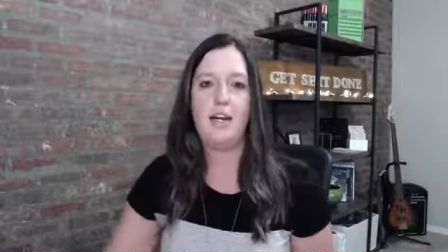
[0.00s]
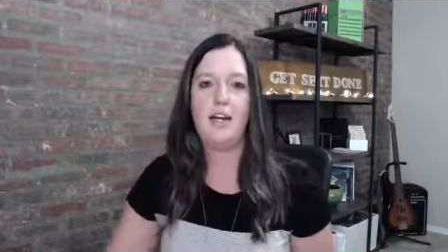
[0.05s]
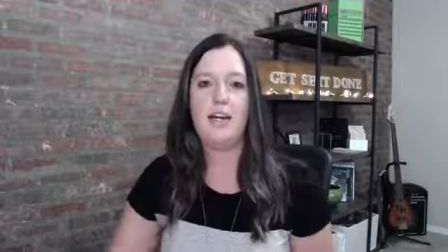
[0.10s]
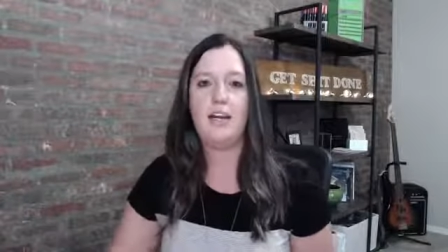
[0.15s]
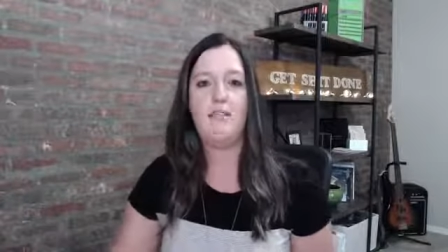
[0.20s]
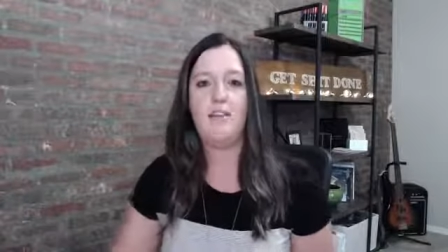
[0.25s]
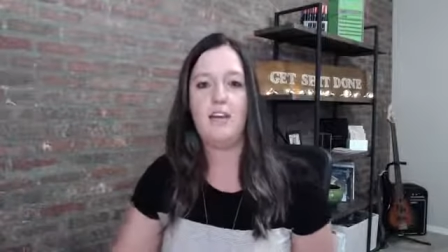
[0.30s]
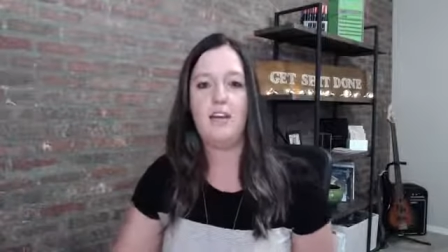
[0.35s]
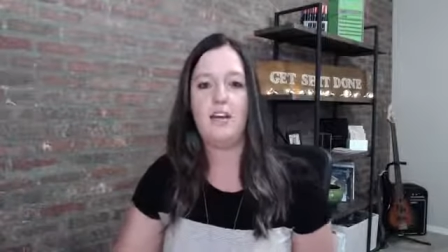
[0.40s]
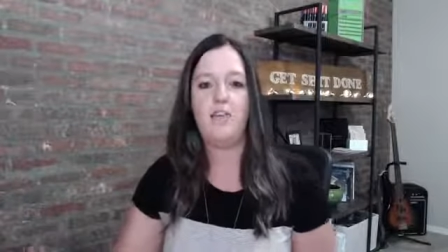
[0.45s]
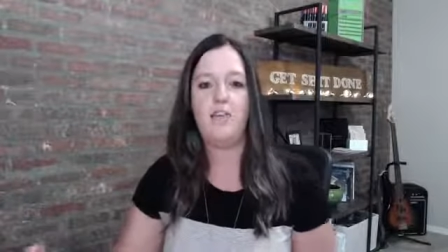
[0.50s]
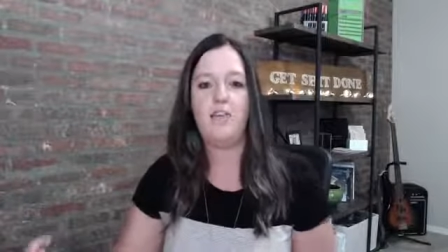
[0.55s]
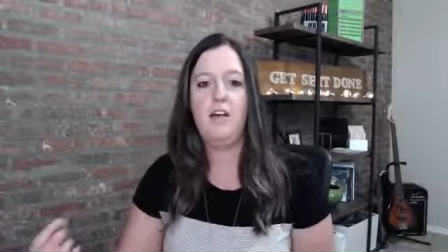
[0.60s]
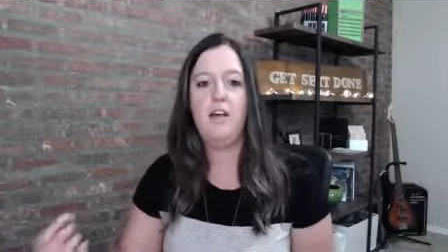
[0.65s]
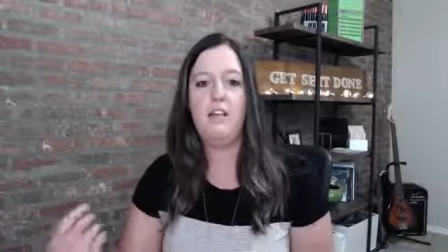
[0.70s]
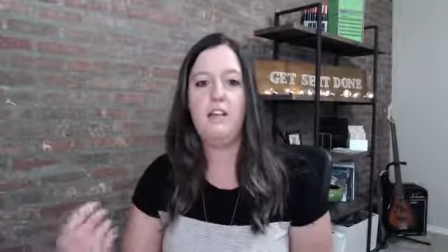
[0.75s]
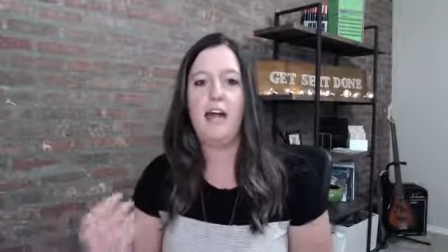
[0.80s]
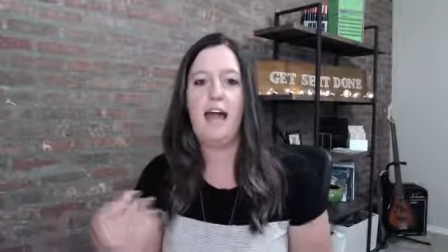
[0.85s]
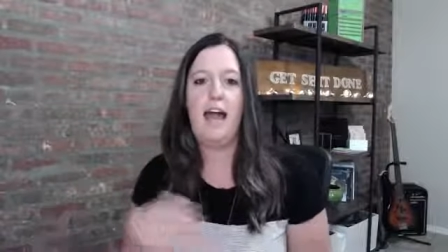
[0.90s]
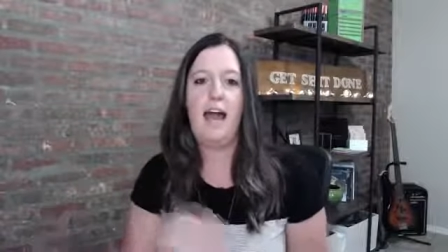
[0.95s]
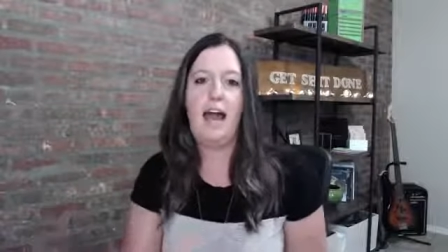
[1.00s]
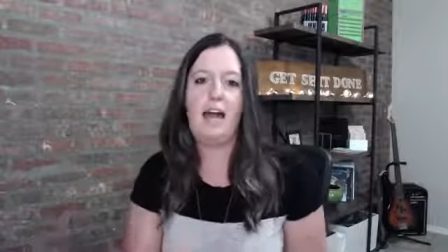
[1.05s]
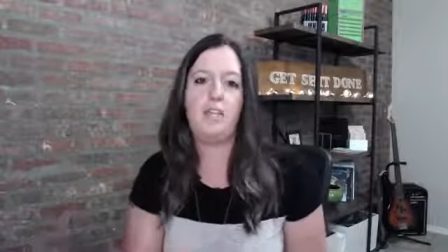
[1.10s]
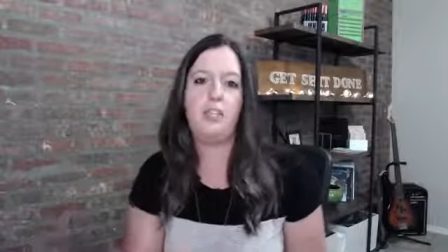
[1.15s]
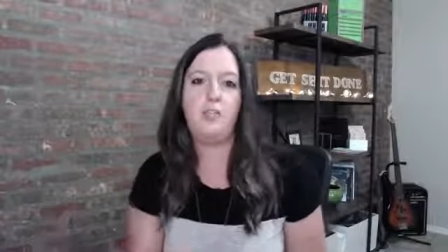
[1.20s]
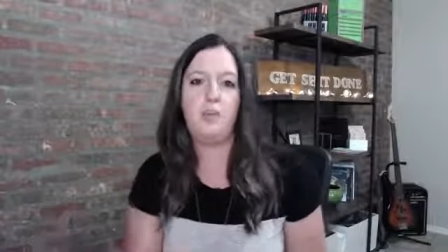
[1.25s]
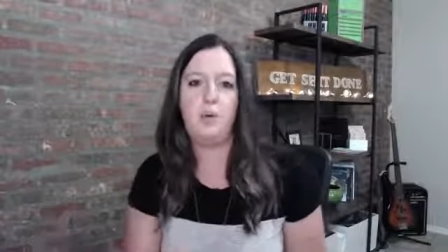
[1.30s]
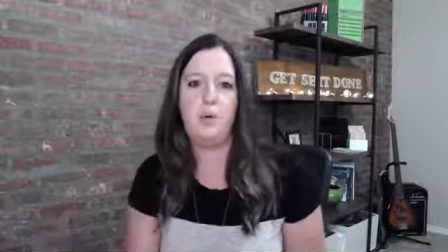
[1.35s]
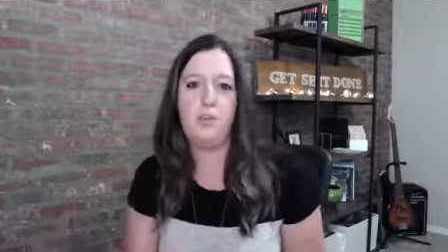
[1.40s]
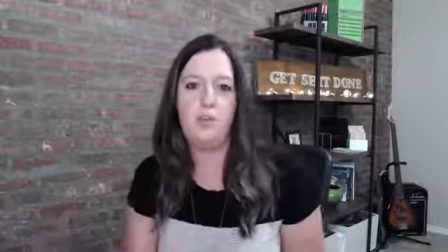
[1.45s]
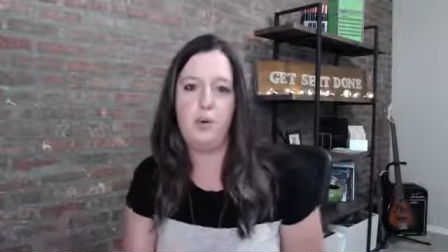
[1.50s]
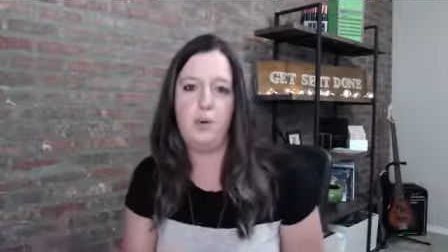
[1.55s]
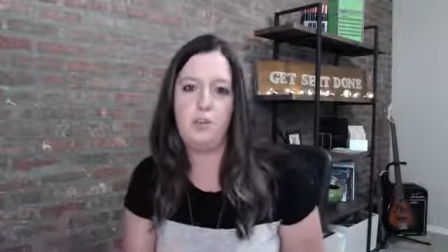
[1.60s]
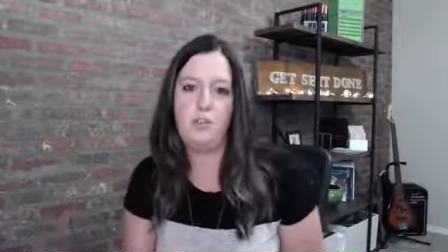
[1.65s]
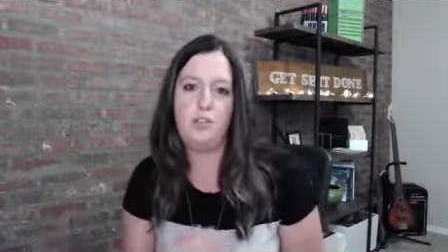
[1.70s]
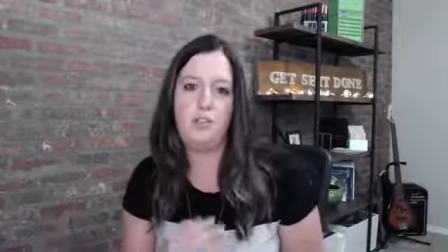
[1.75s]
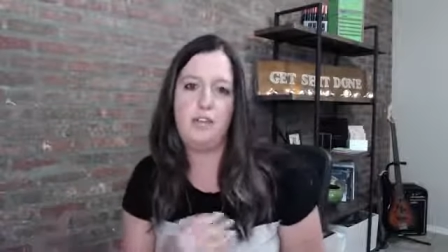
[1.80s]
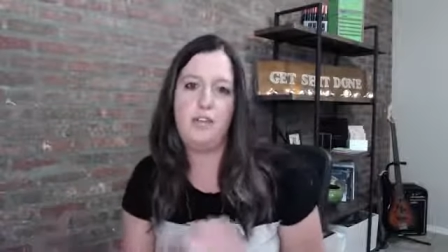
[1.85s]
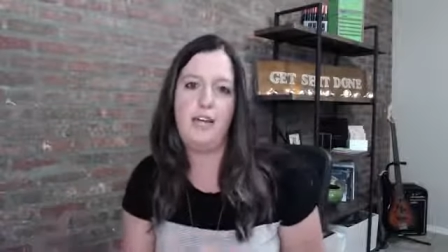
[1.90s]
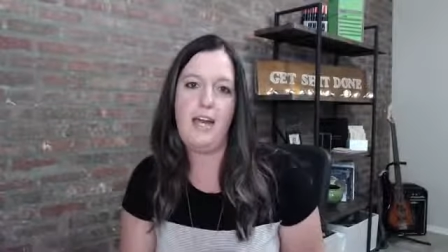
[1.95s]
even if the actual
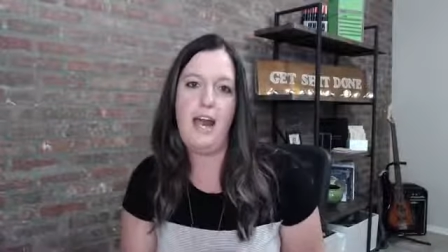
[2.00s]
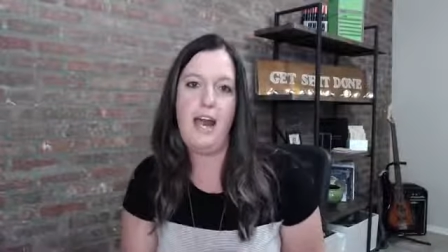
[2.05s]
post or the